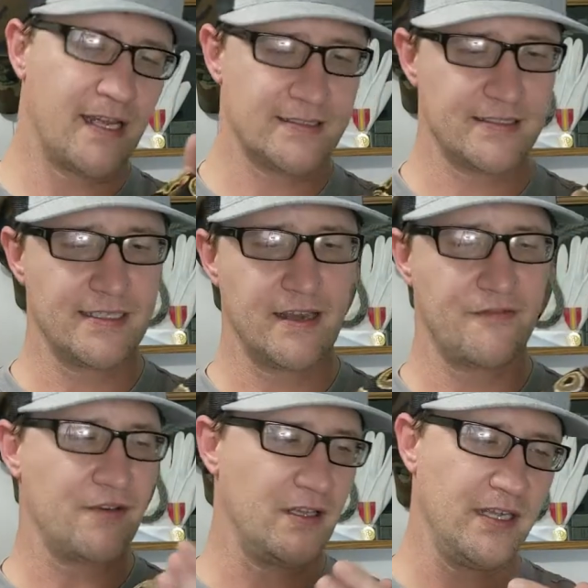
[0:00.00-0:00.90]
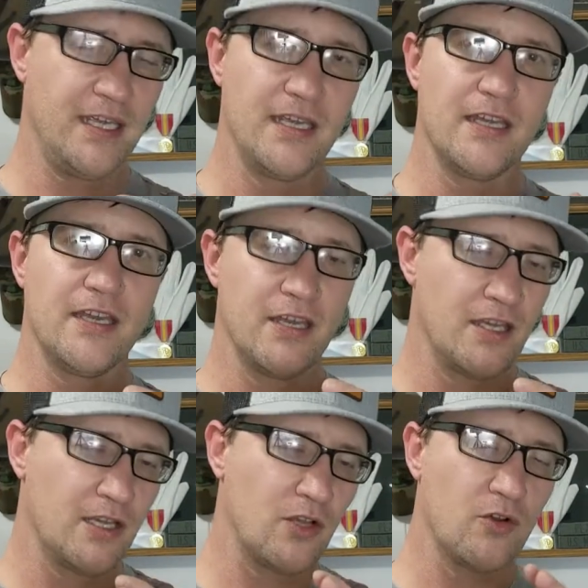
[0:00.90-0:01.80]
that's definitely
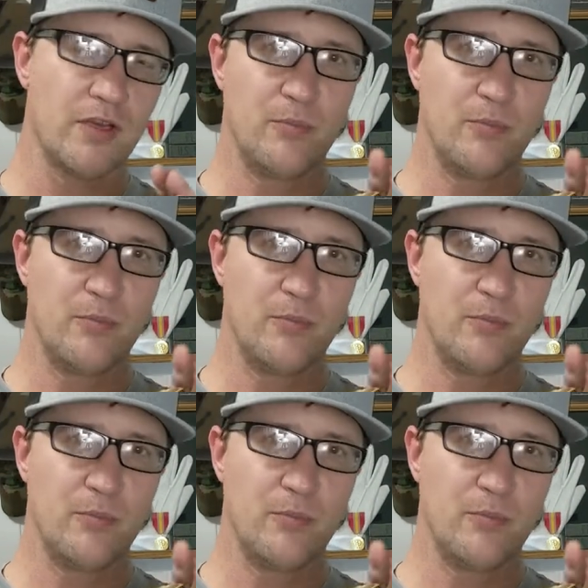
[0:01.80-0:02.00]
going